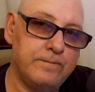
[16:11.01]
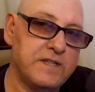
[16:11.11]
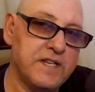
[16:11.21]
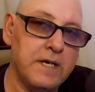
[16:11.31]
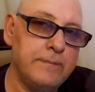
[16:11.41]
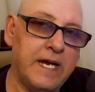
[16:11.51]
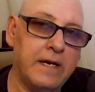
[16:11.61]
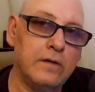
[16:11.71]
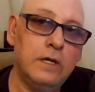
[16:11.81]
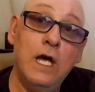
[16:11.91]

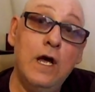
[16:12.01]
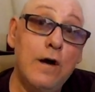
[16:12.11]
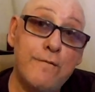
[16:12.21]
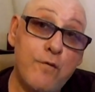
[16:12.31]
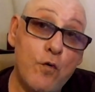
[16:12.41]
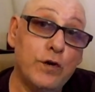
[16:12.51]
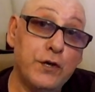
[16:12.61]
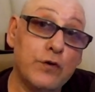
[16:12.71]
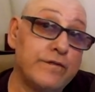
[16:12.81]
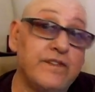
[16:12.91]
thumbnail for
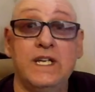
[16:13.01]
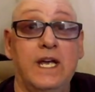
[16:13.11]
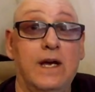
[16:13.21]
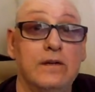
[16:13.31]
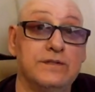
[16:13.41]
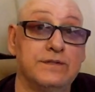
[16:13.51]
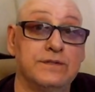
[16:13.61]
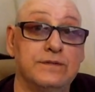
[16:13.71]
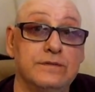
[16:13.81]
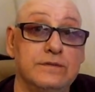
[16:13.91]
your videos,
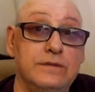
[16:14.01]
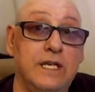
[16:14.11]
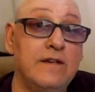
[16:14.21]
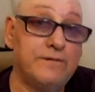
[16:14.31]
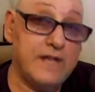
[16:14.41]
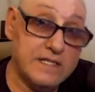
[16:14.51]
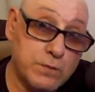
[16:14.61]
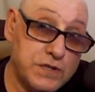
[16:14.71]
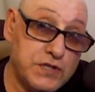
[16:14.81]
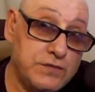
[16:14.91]
if that's
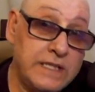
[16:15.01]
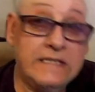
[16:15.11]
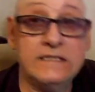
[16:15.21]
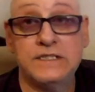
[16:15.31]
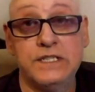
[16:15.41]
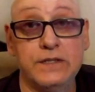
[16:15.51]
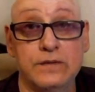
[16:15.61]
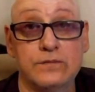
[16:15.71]
what you need to do.